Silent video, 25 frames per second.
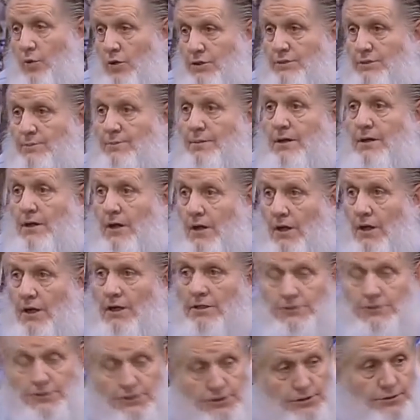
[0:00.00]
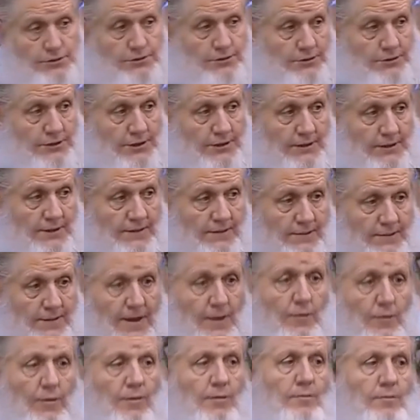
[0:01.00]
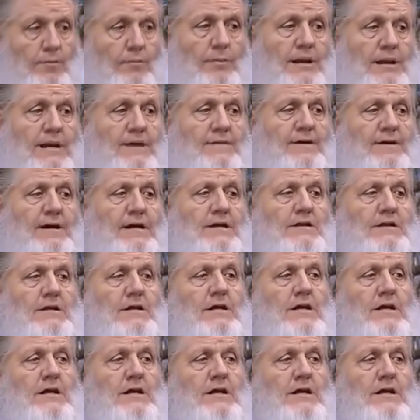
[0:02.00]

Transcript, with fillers: worshiping Allah too. They were believing in the